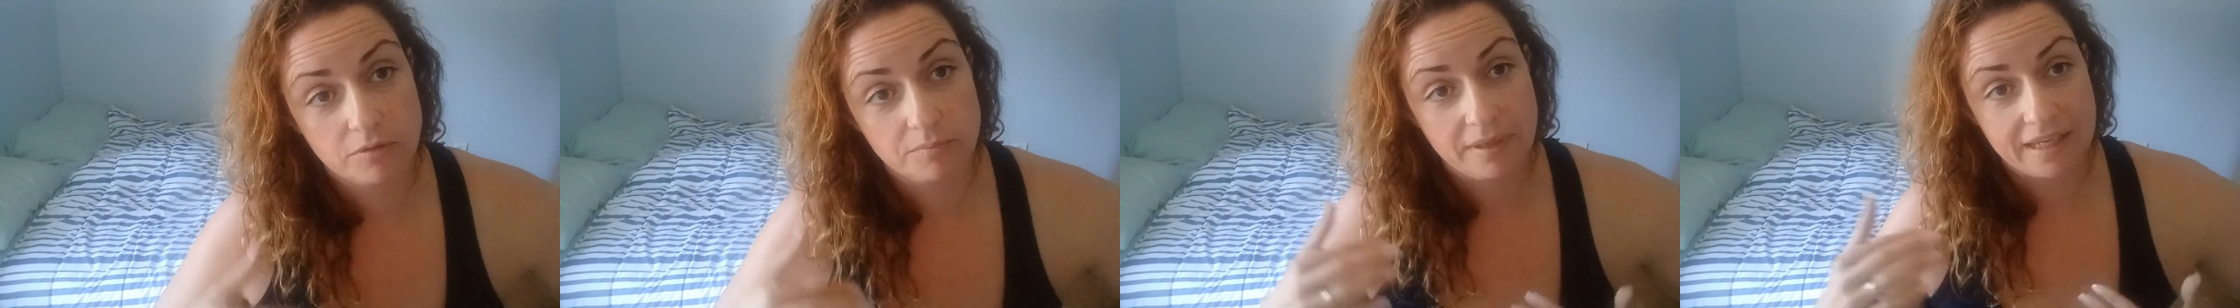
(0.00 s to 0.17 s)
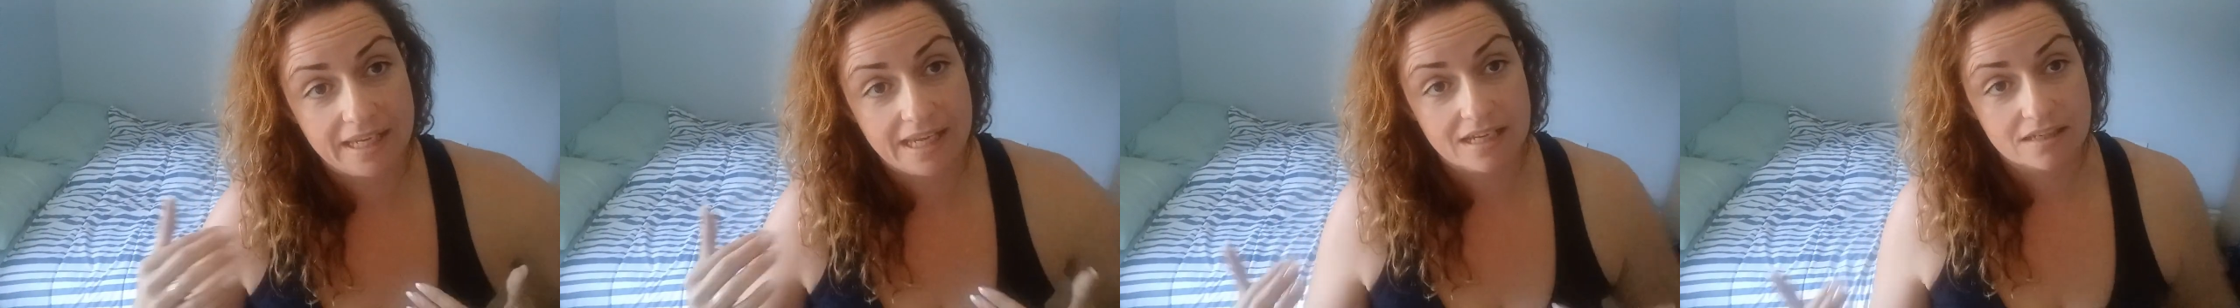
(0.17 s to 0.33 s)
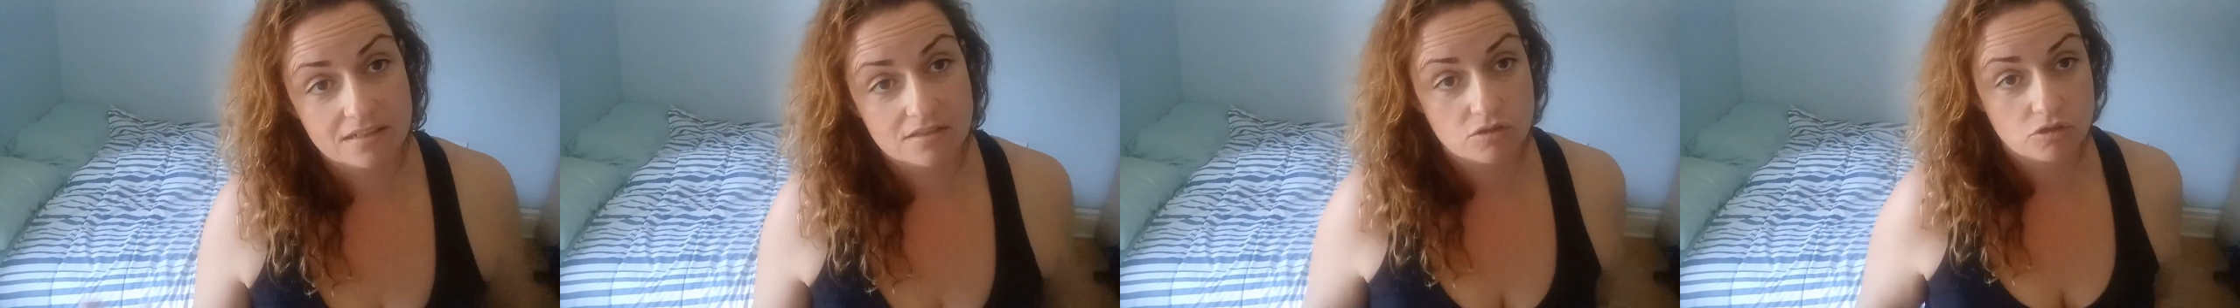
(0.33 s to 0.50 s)

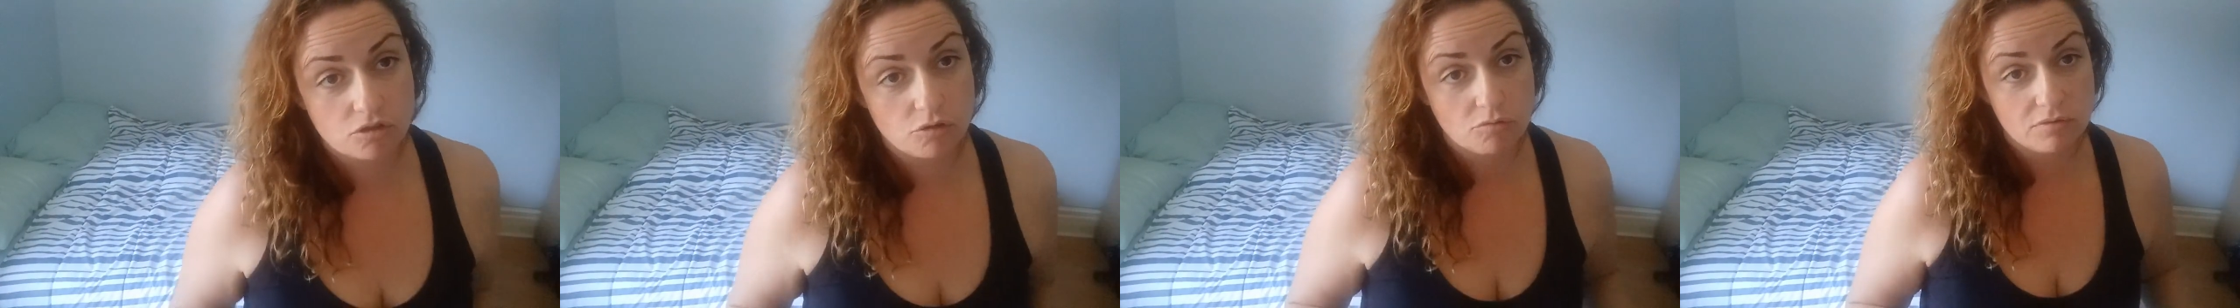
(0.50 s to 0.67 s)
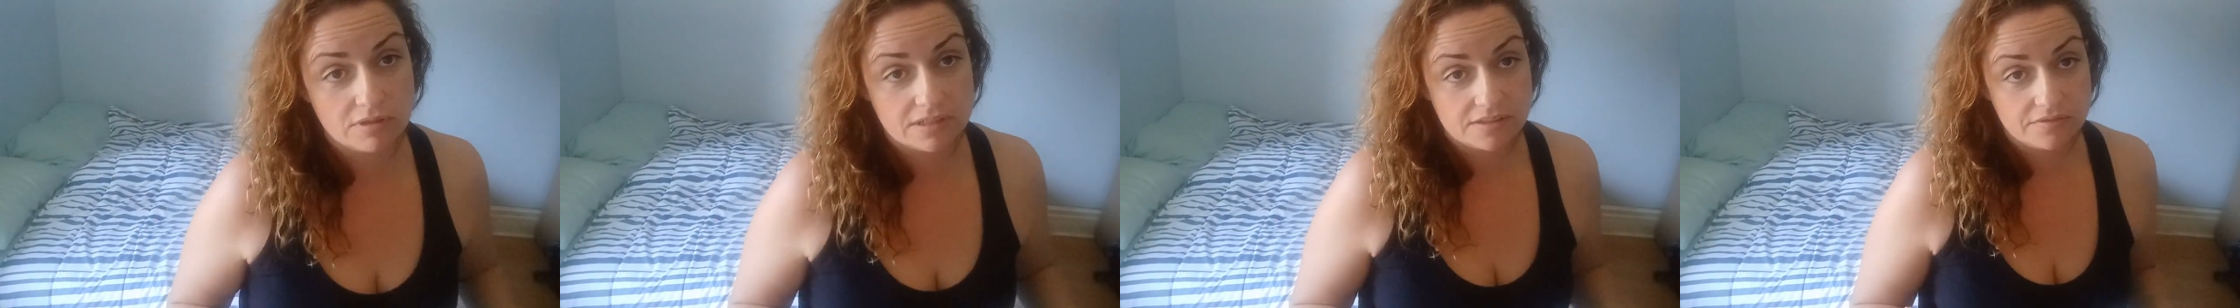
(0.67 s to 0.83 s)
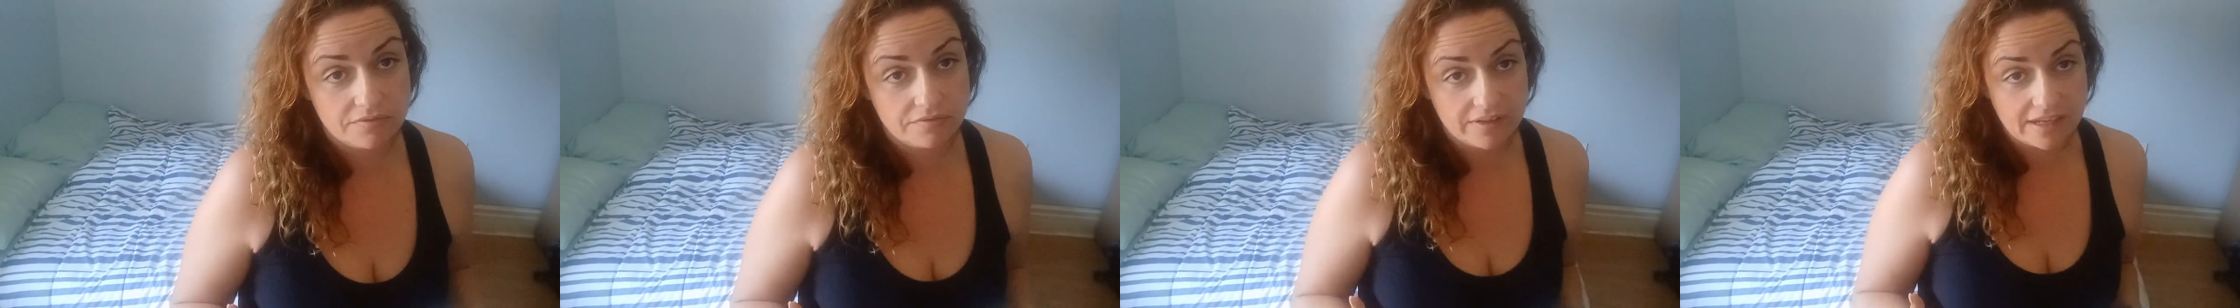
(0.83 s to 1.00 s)
my ex showed
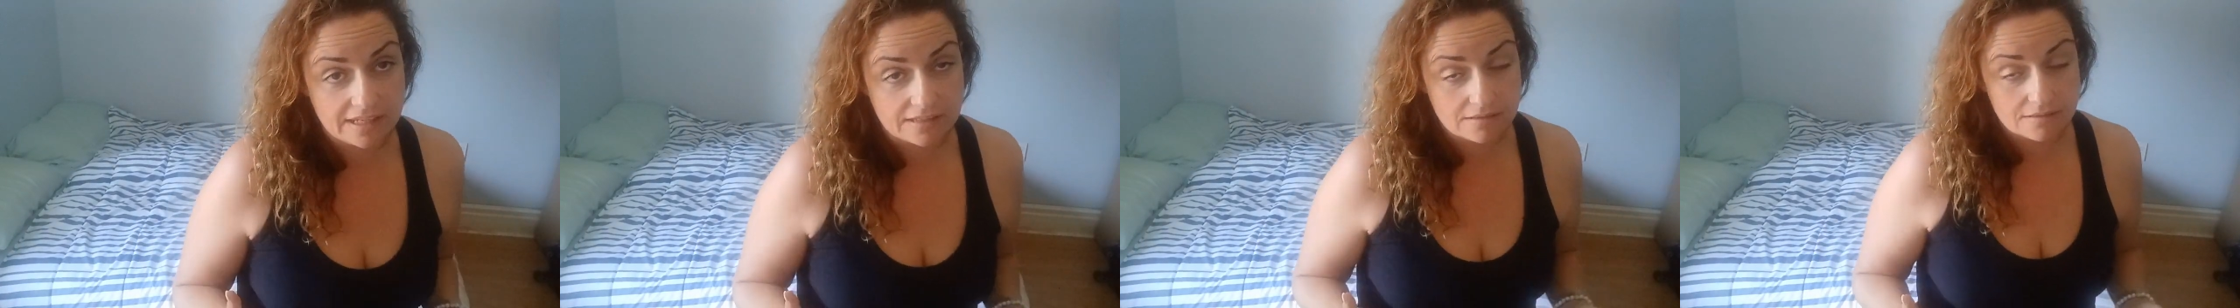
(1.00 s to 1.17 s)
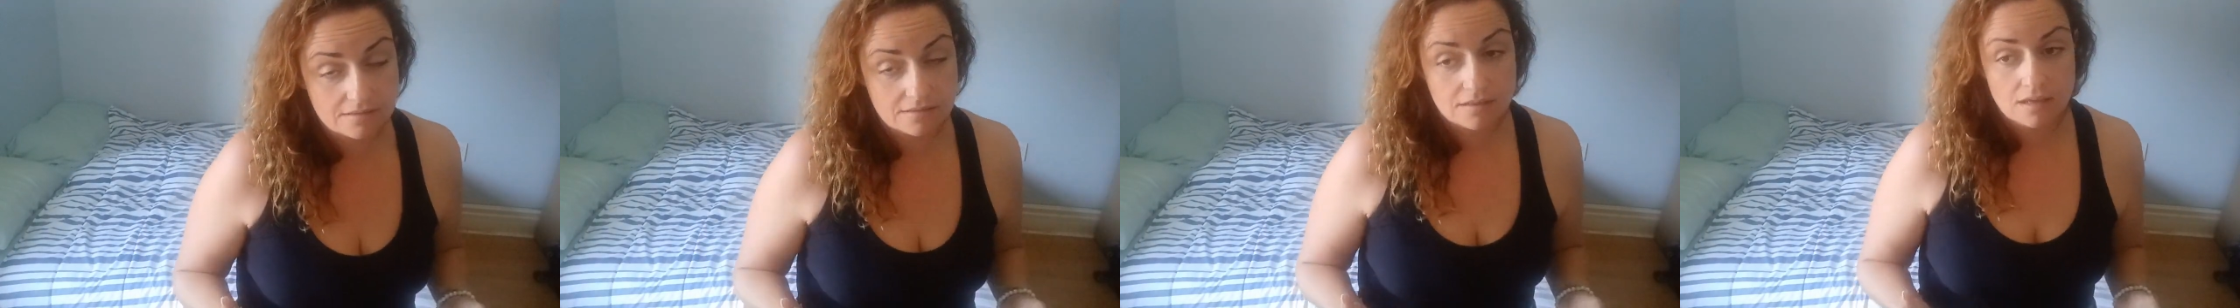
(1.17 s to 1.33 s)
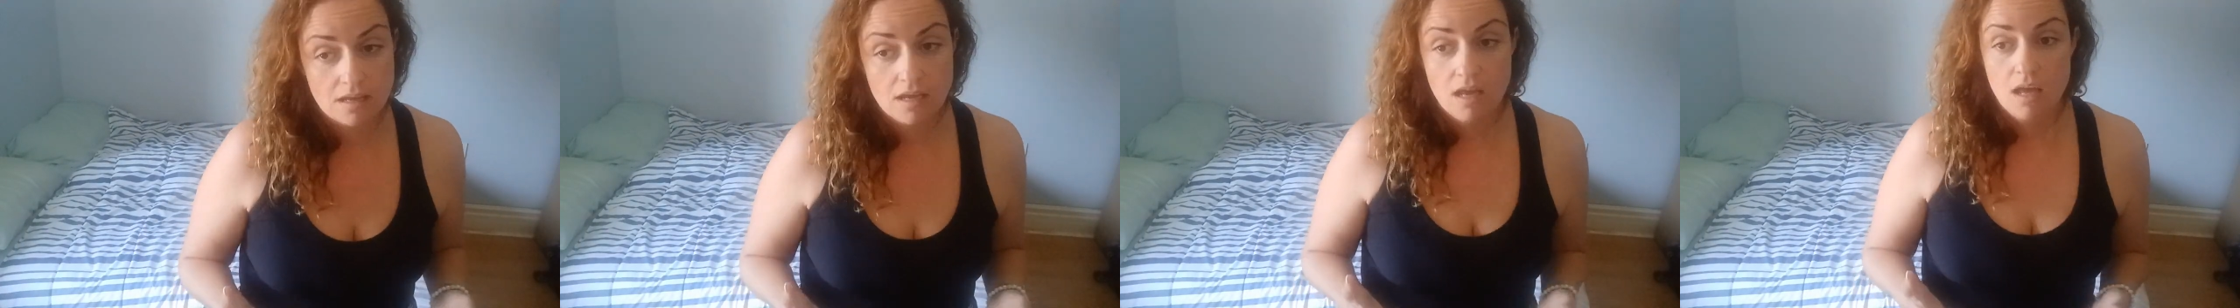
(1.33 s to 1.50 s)
his
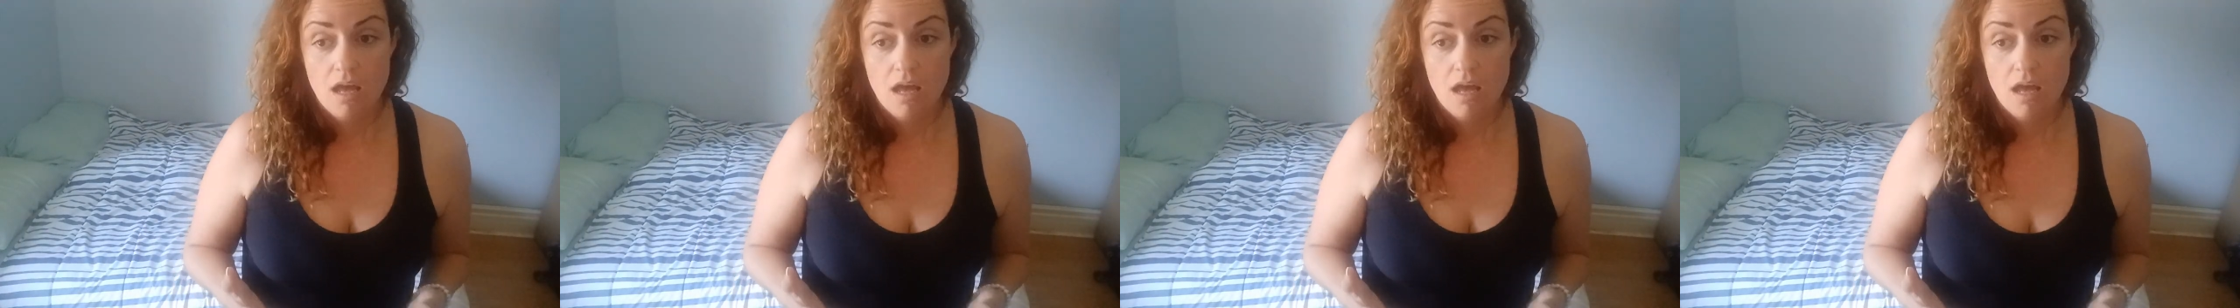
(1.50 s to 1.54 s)
face,